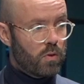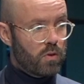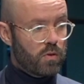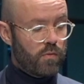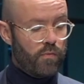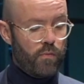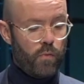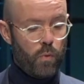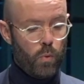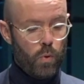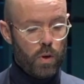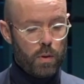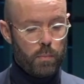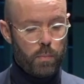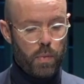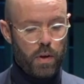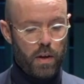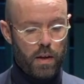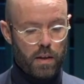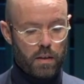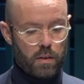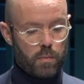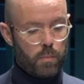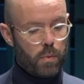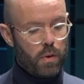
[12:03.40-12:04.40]
fully
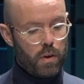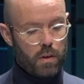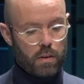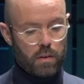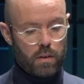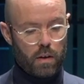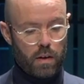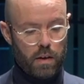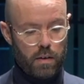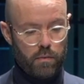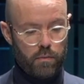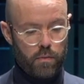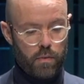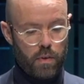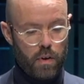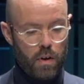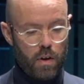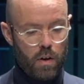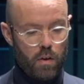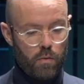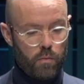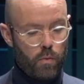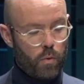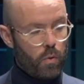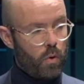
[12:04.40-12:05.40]
paid parental leave
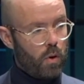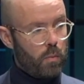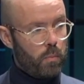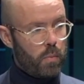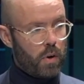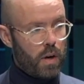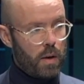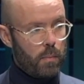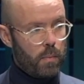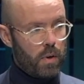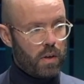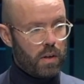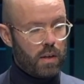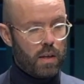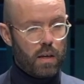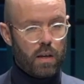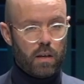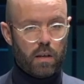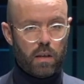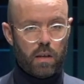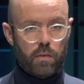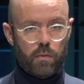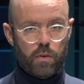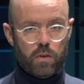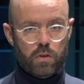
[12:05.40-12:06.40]
for all primary
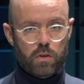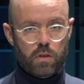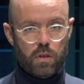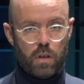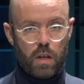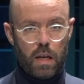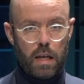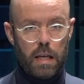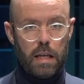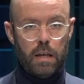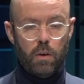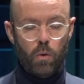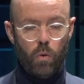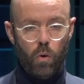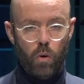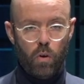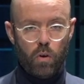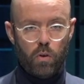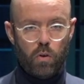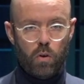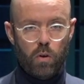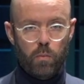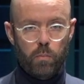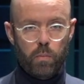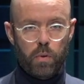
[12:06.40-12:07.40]
caregivers in all
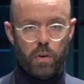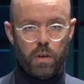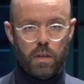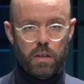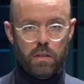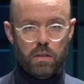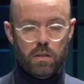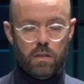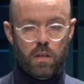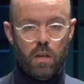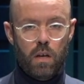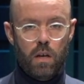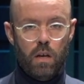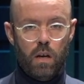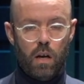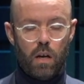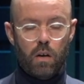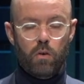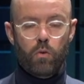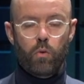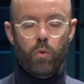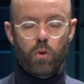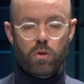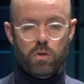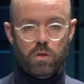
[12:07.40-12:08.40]
companies
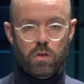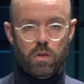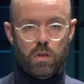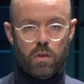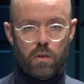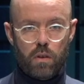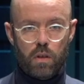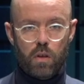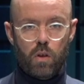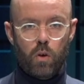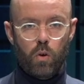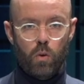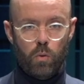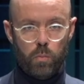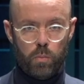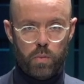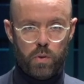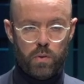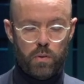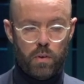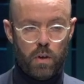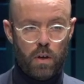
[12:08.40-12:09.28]
across the globe.